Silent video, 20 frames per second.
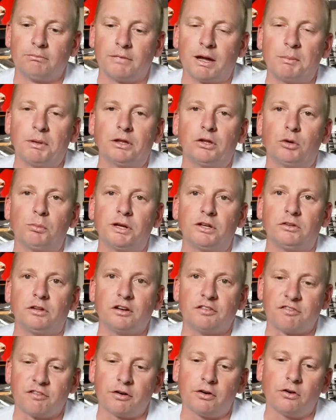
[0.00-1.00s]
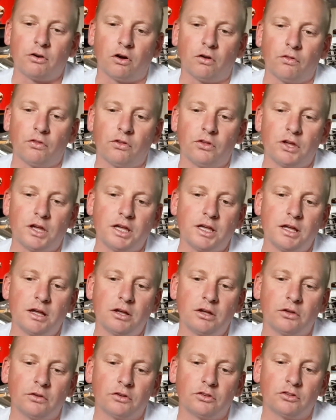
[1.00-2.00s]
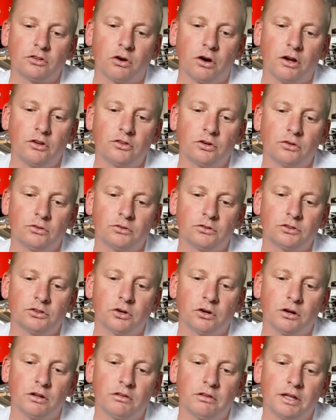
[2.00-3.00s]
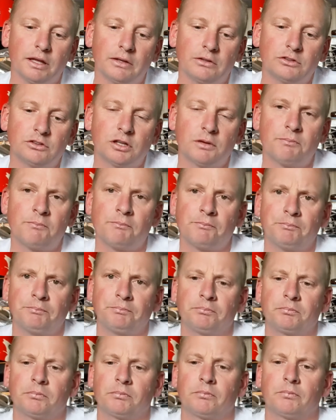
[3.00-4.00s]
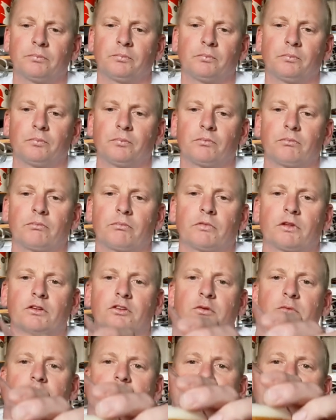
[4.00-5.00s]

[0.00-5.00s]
maybe a little bit different on the Saison side of things. So we'll